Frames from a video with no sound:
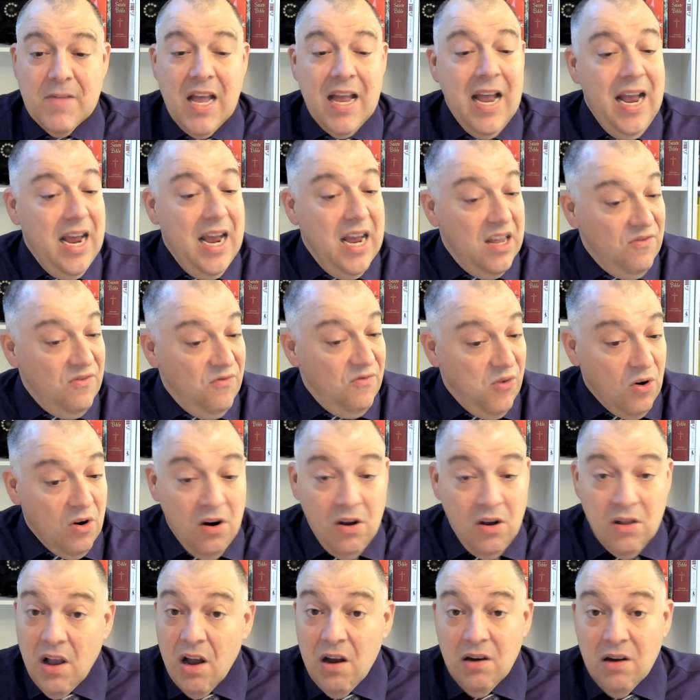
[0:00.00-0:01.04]
And for
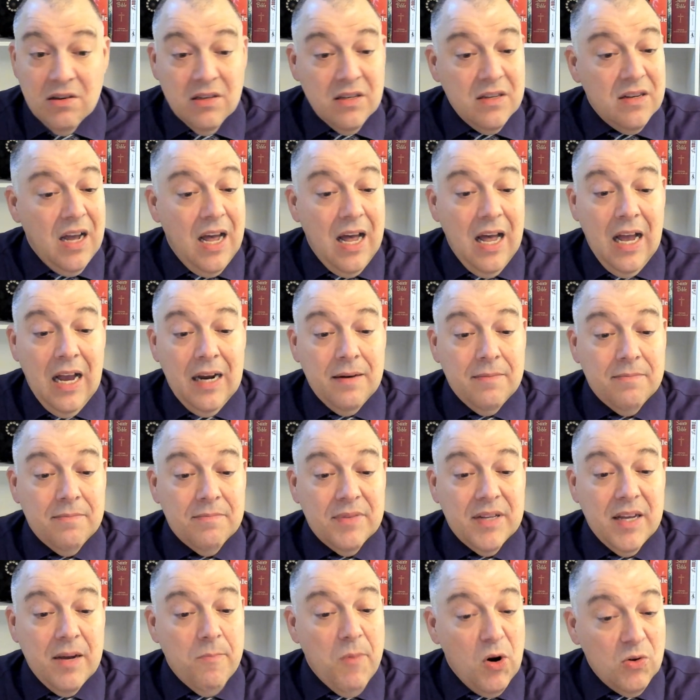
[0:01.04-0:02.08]
a long time,
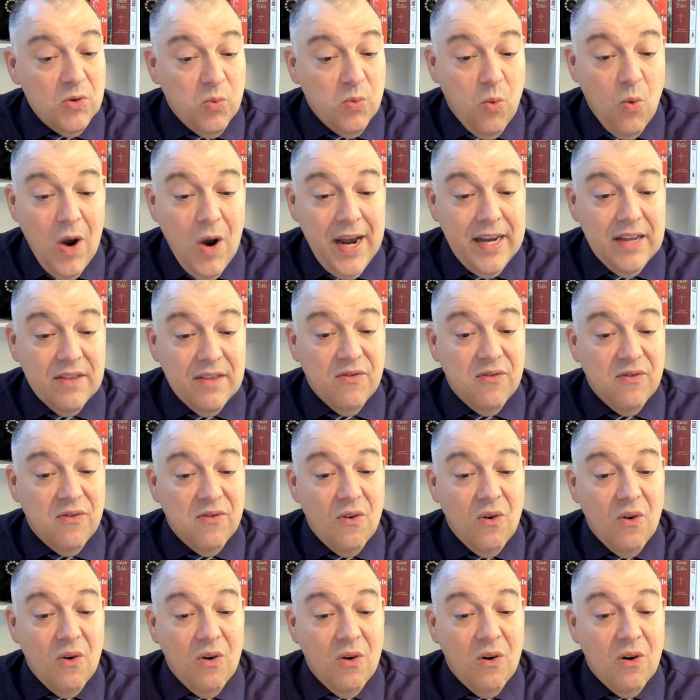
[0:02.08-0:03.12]
they both wait
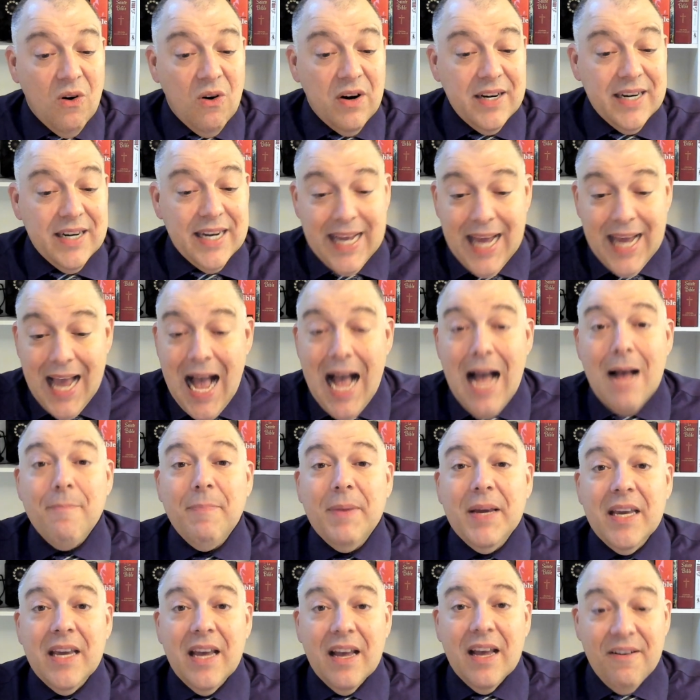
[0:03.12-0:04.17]
for the
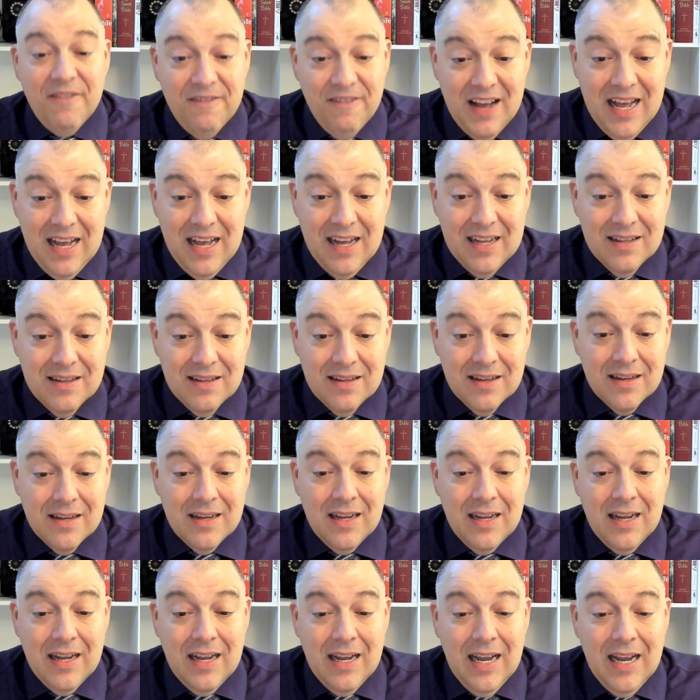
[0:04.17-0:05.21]
happy event.
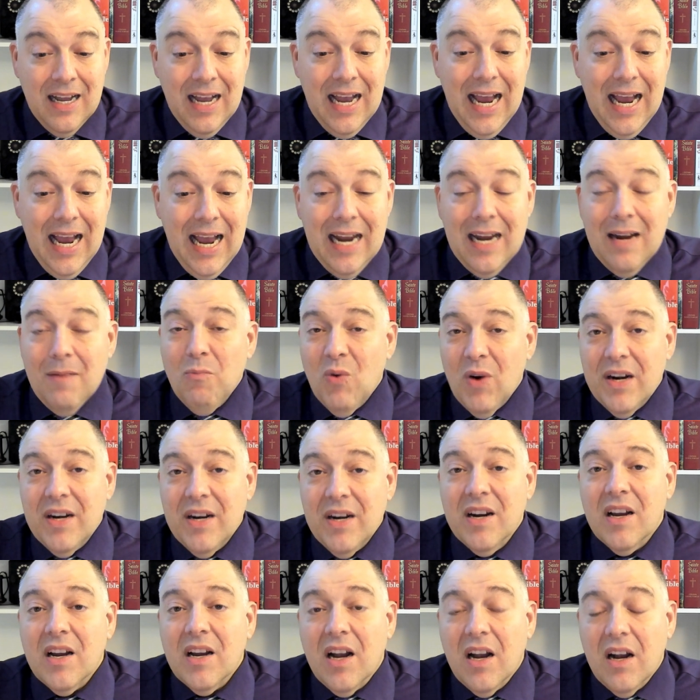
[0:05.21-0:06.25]
And when
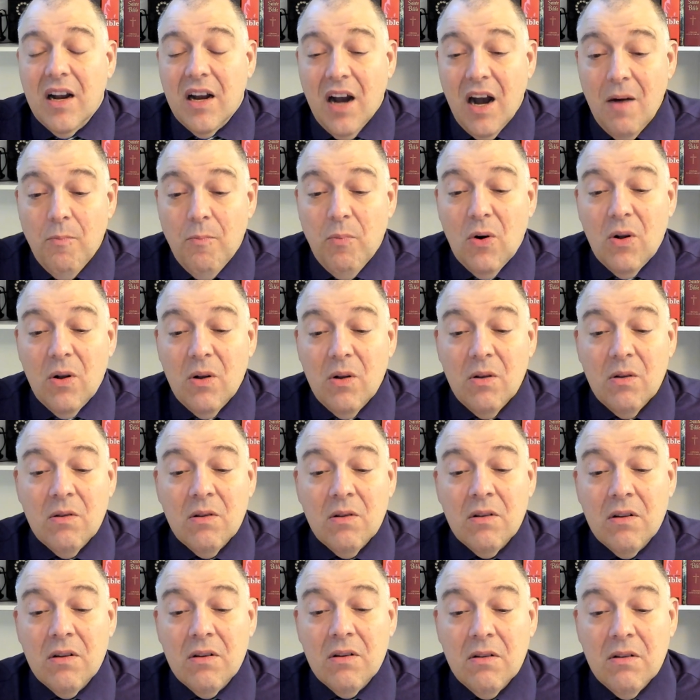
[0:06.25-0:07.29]
the
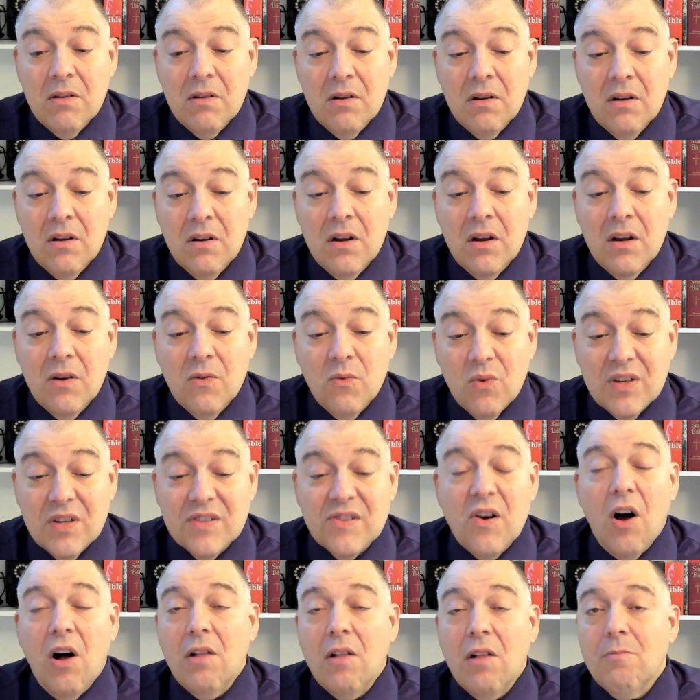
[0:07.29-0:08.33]
couple was
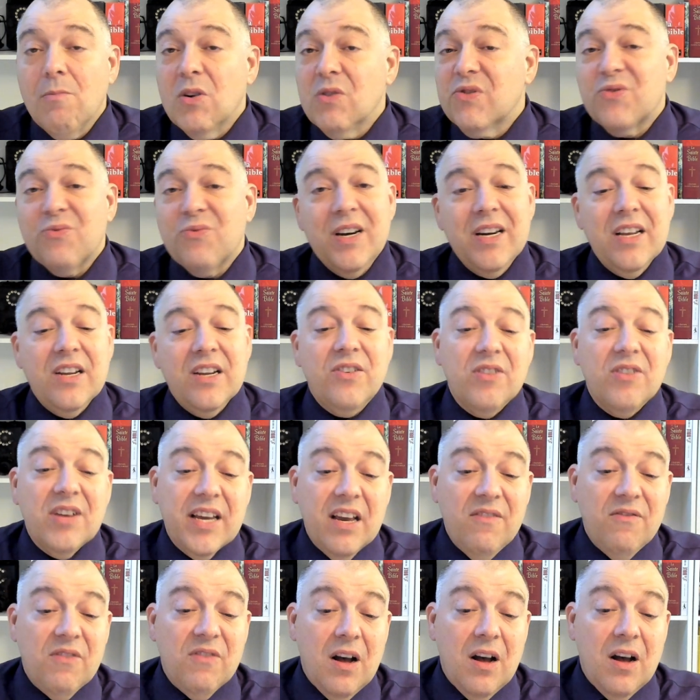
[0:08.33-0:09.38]
almost ready to
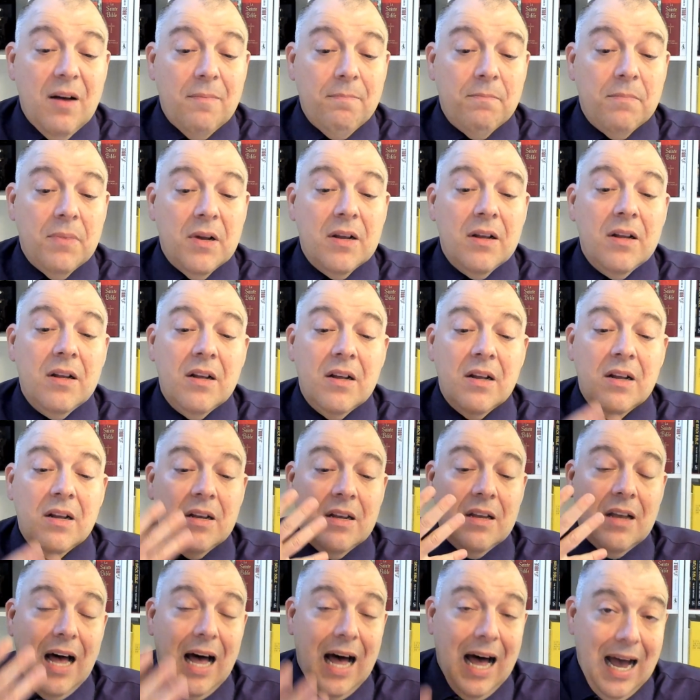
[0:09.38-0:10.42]
give up,
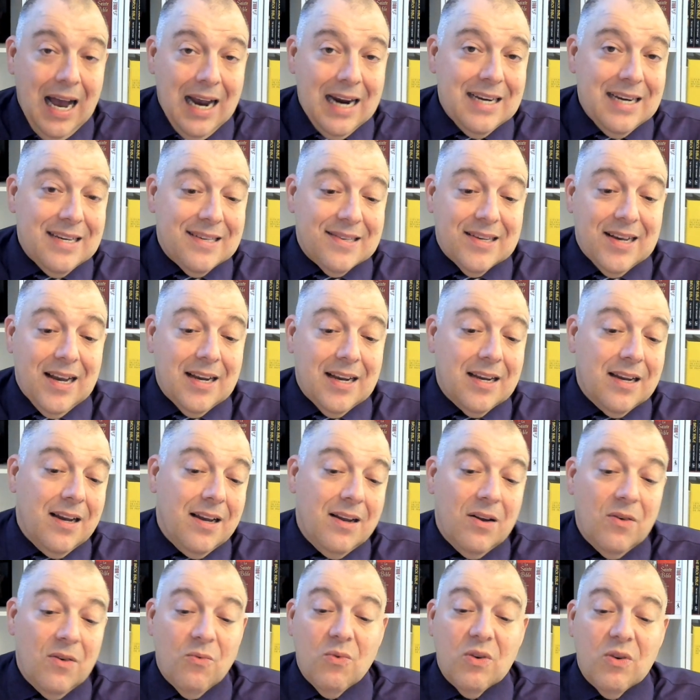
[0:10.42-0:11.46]
Isaac
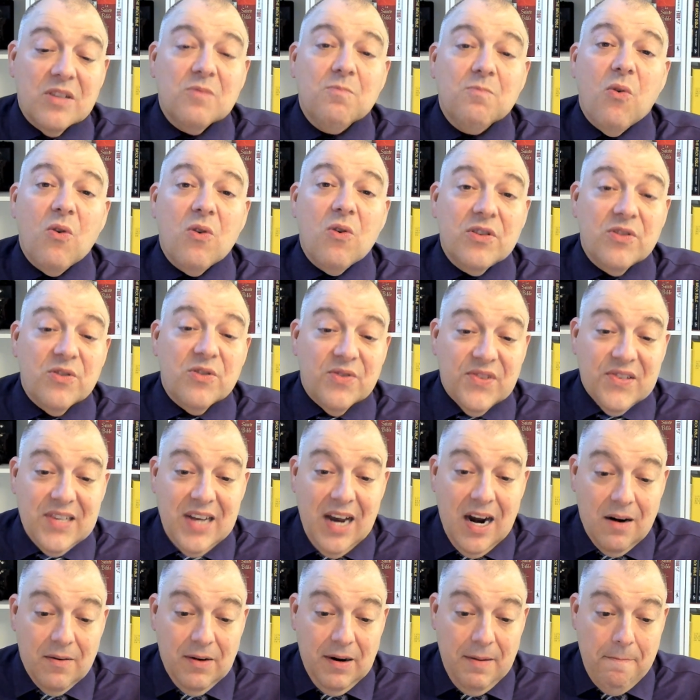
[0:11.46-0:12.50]
was born to
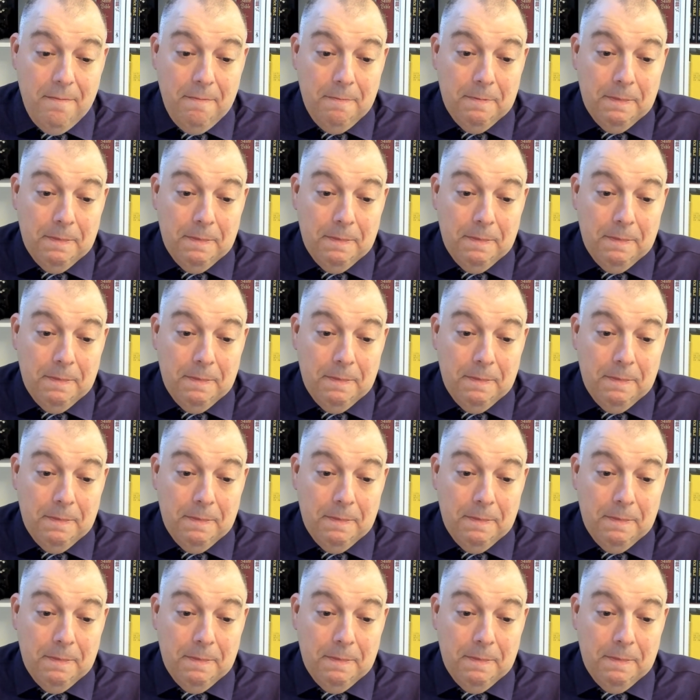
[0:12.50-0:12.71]
Sarah.